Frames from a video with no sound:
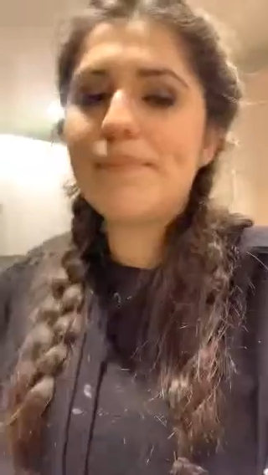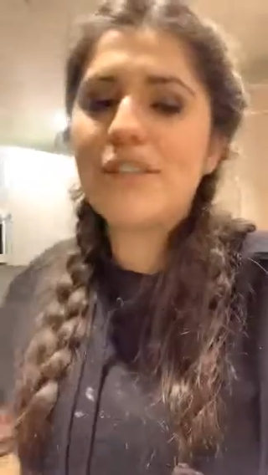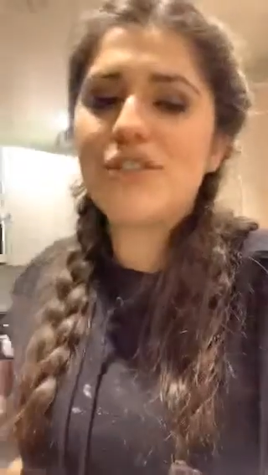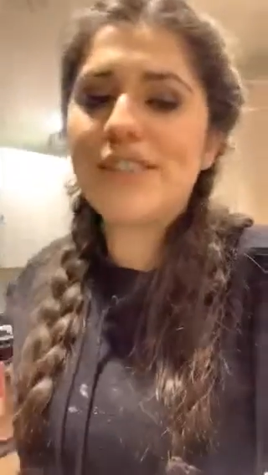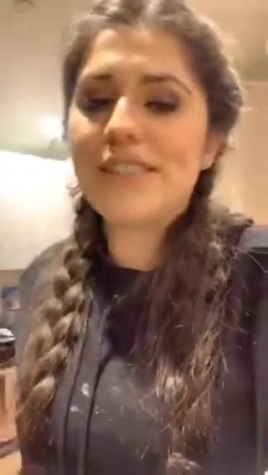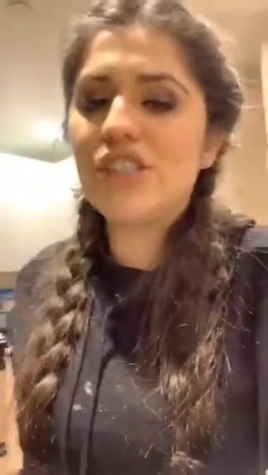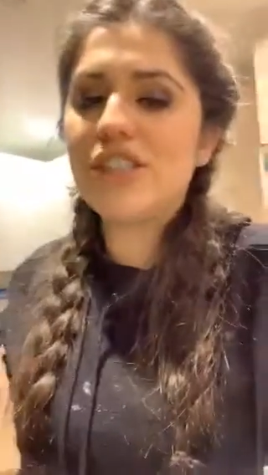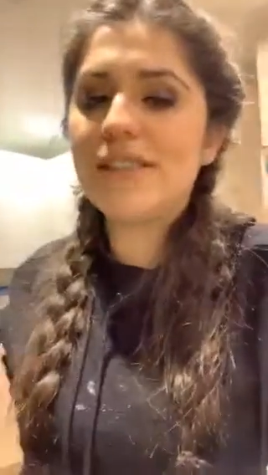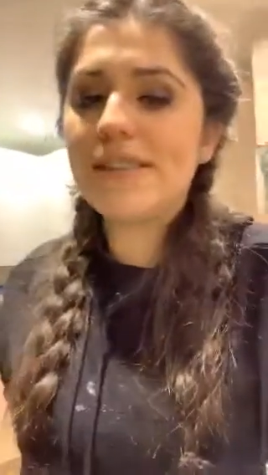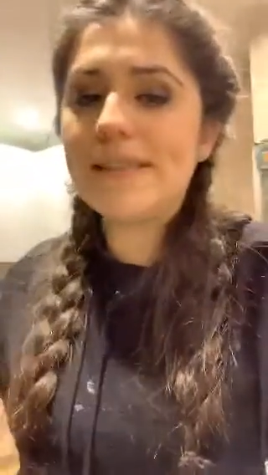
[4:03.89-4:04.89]
Petri
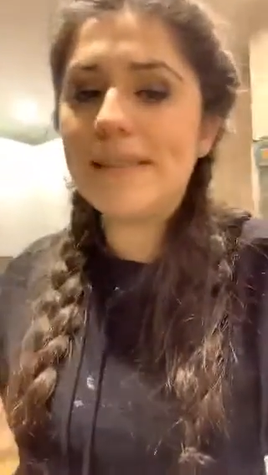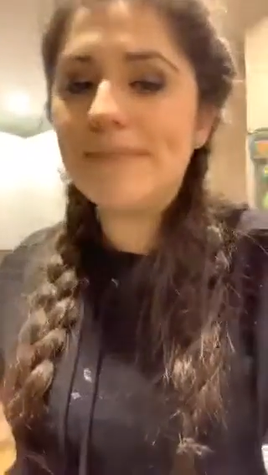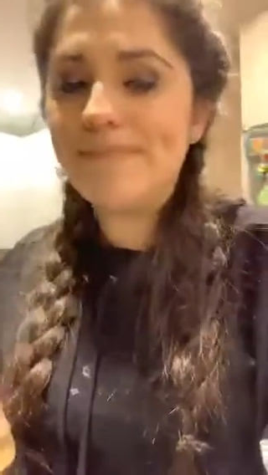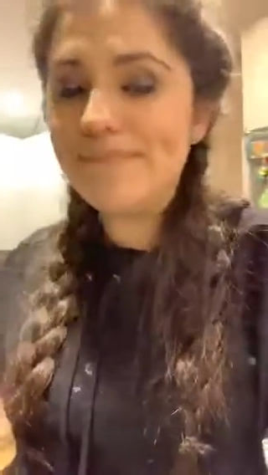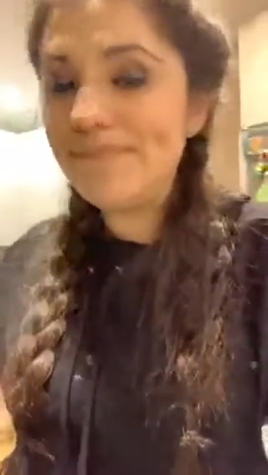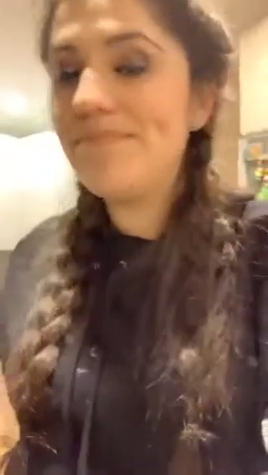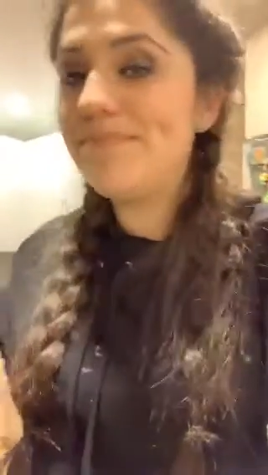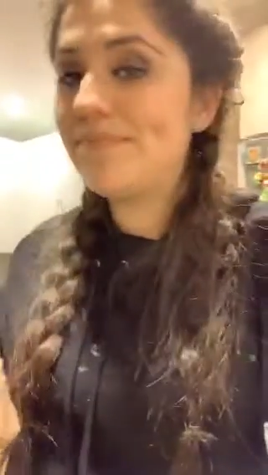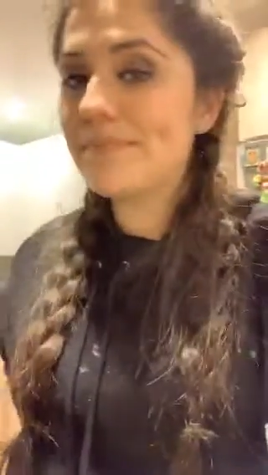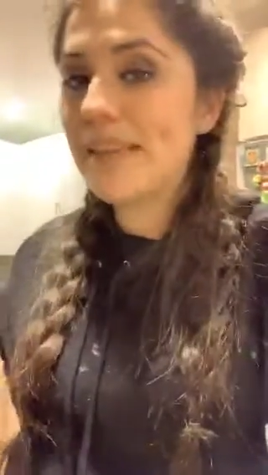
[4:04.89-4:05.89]
dishes.
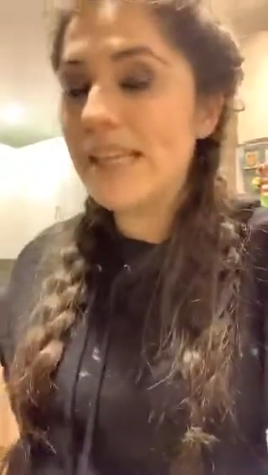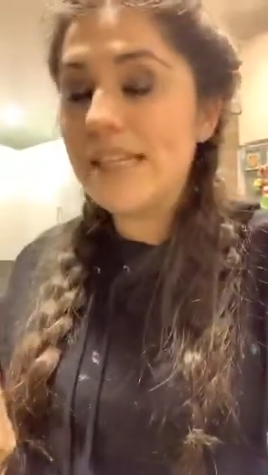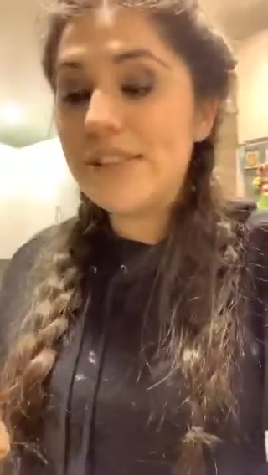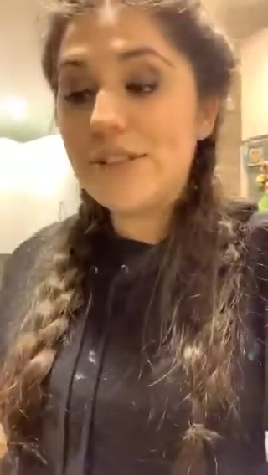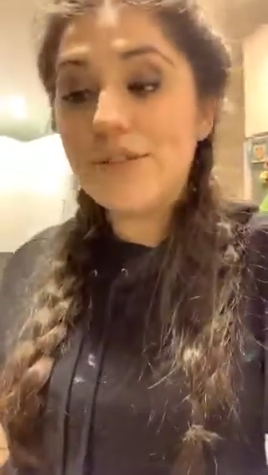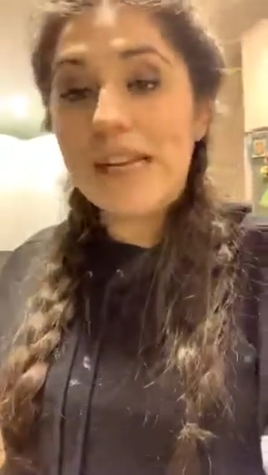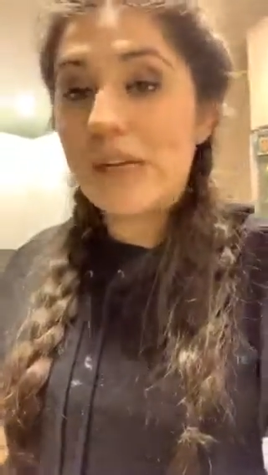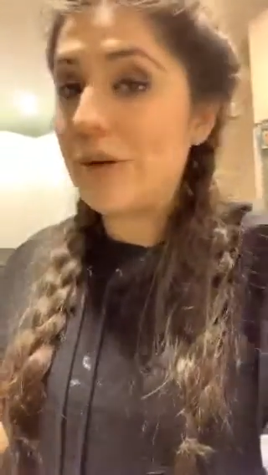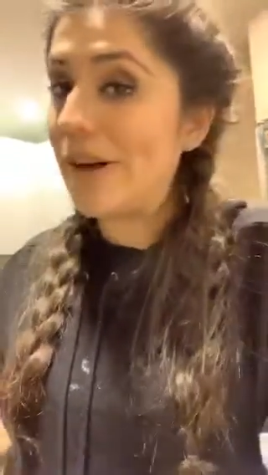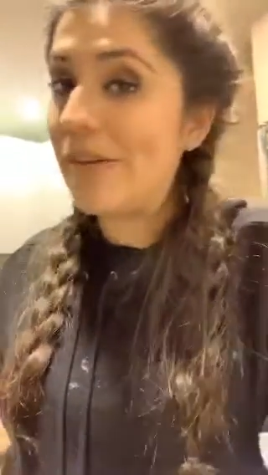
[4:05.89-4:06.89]
Dude, la
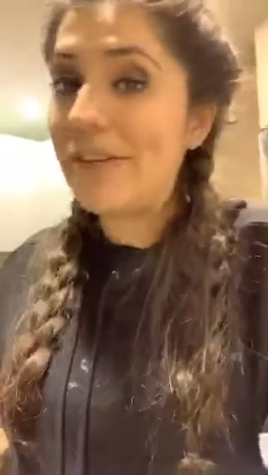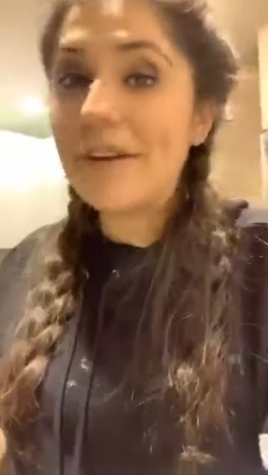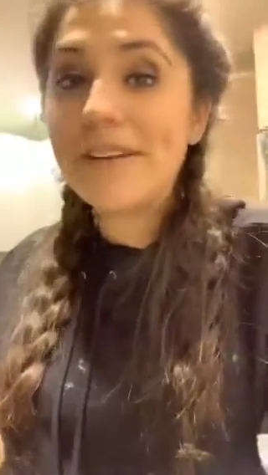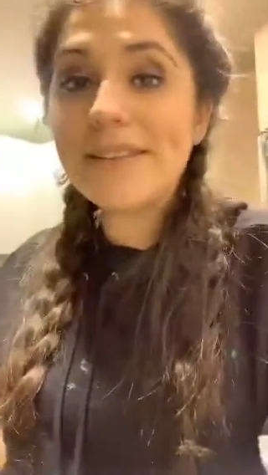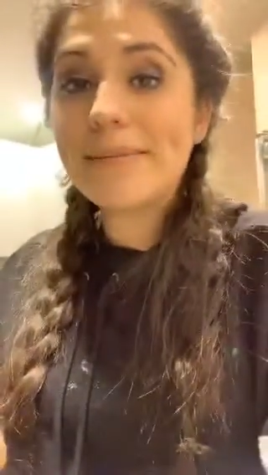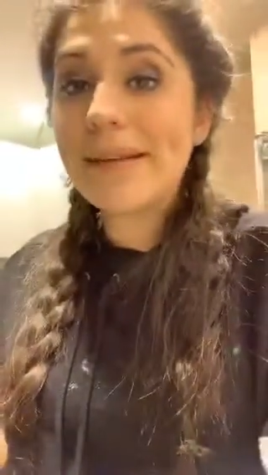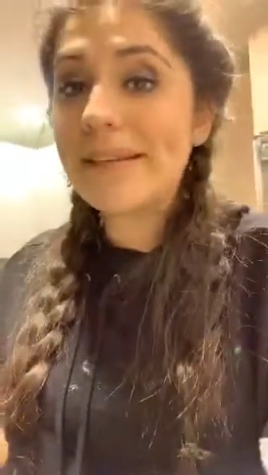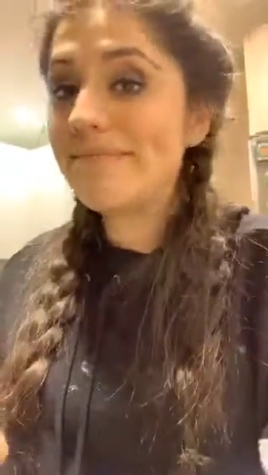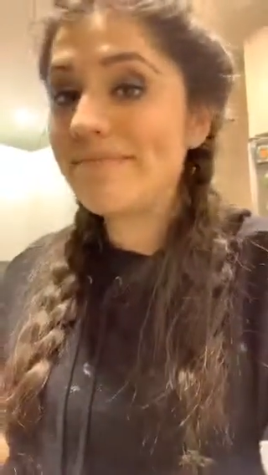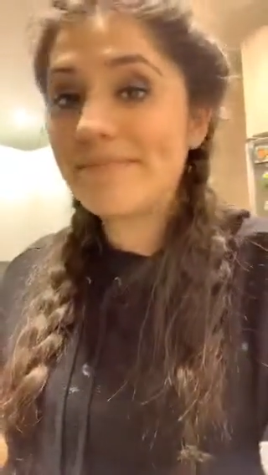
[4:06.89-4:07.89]
coronavirus,
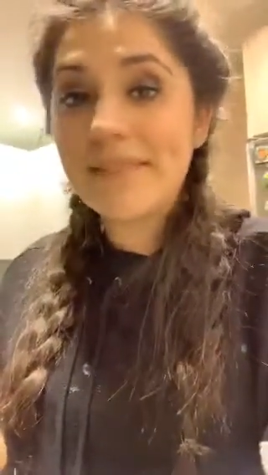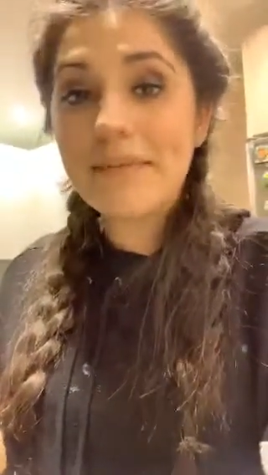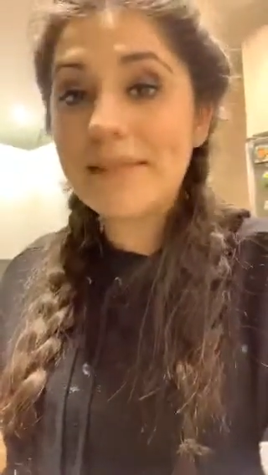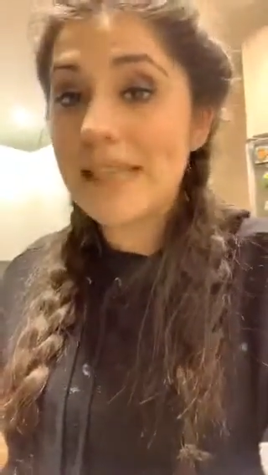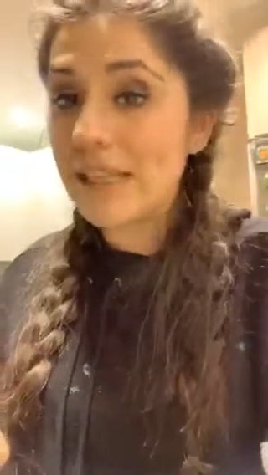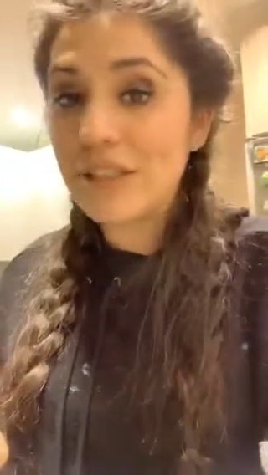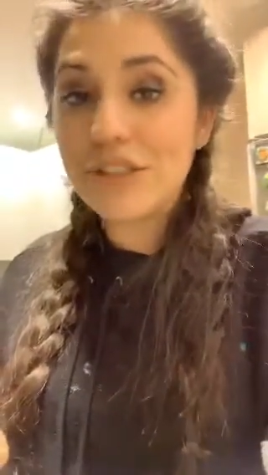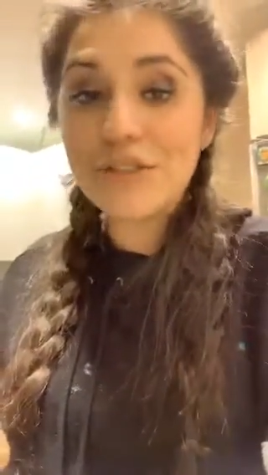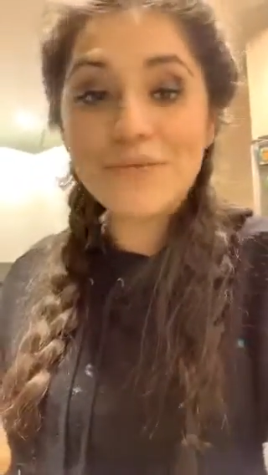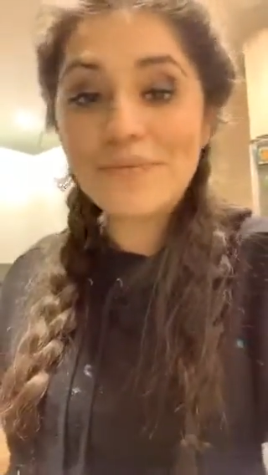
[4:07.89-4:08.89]
man. I'm telling
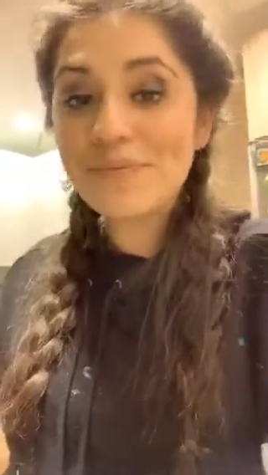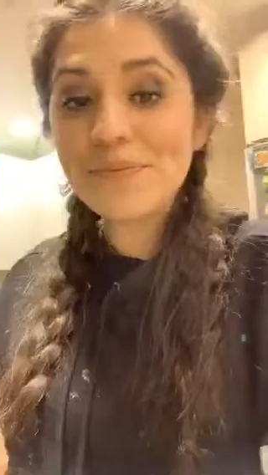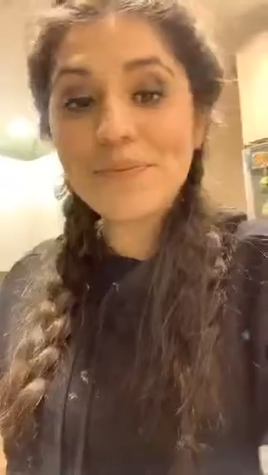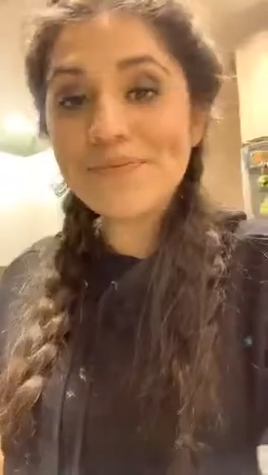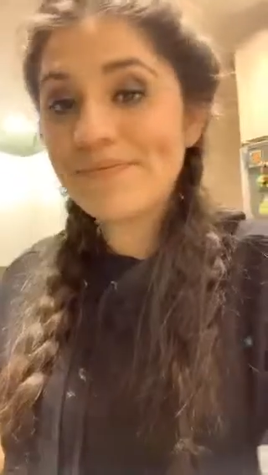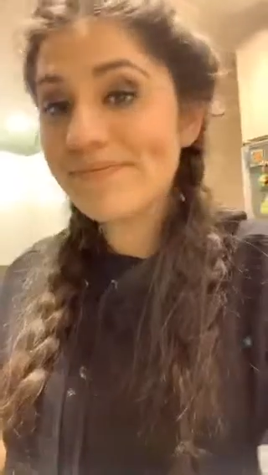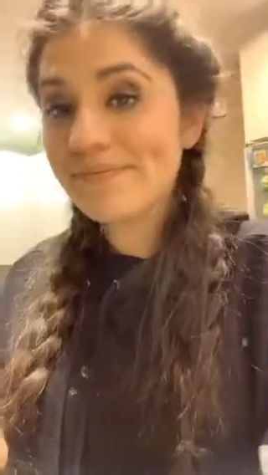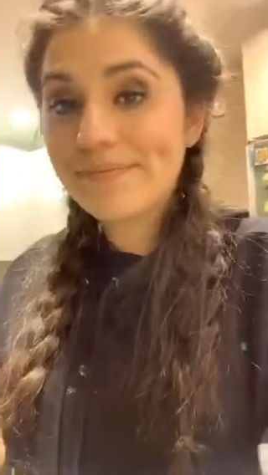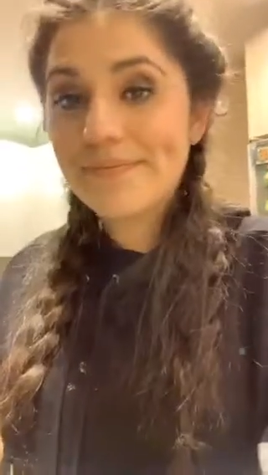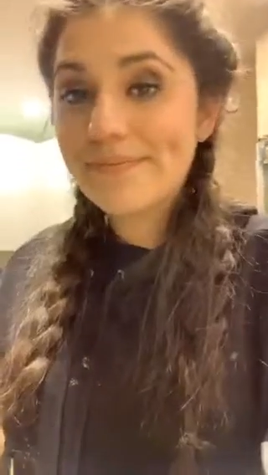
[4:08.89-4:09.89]
you.
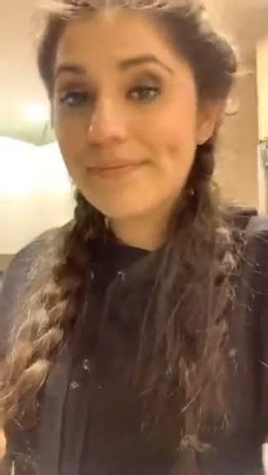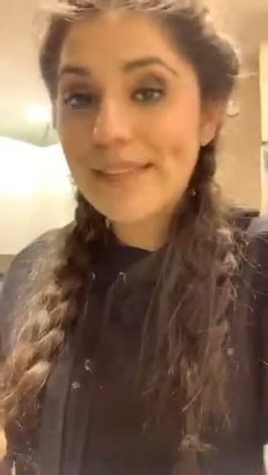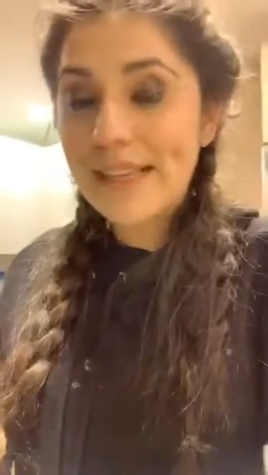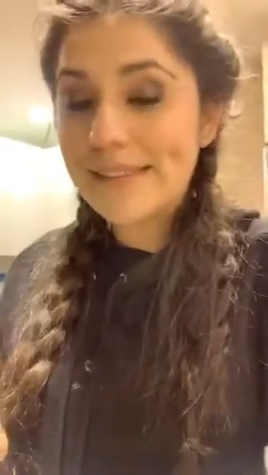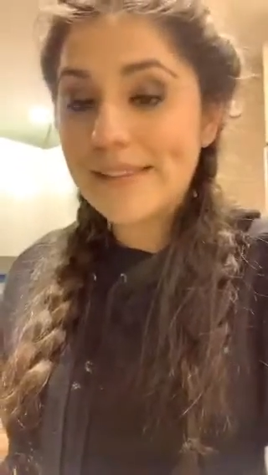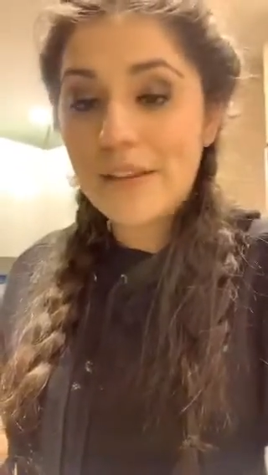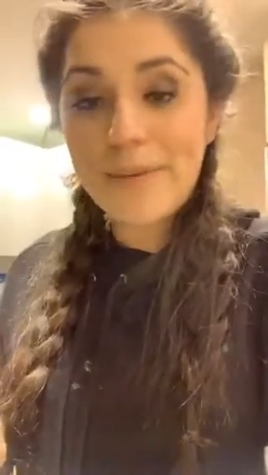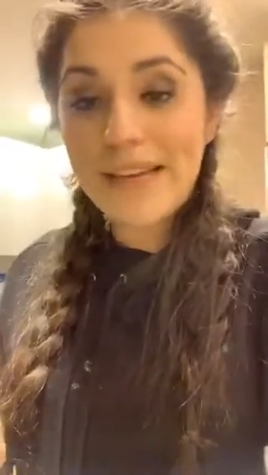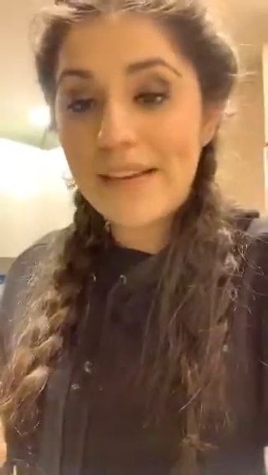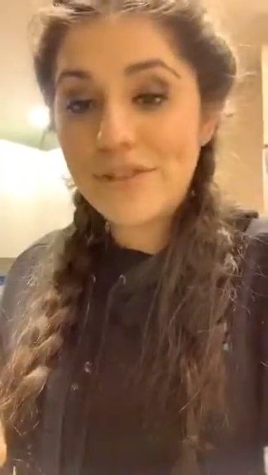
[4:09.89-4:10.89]
It's
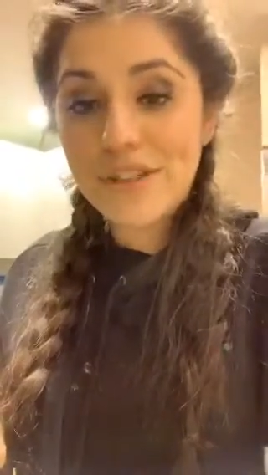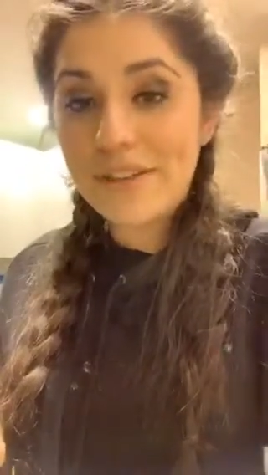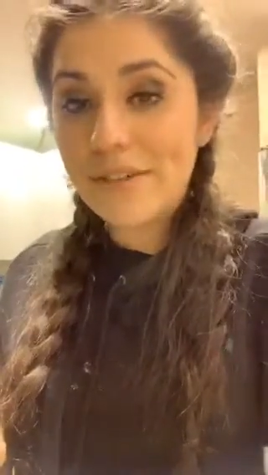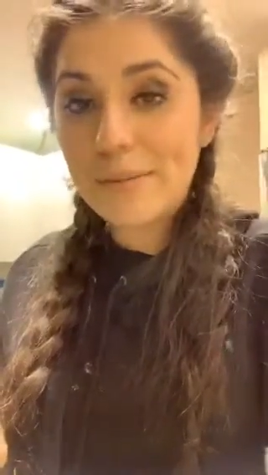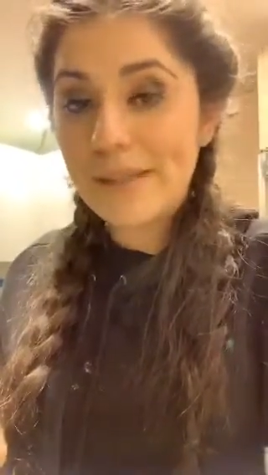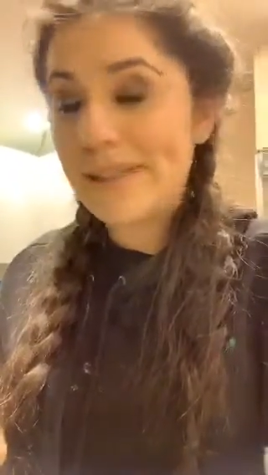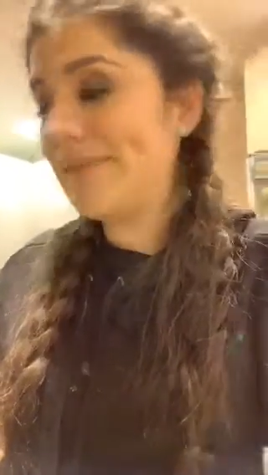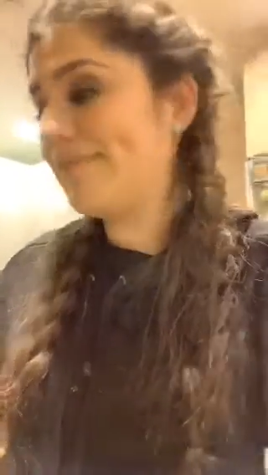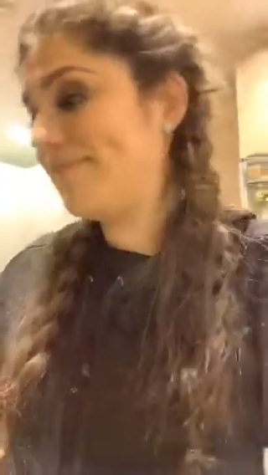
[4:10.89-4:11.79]
coming after everybody.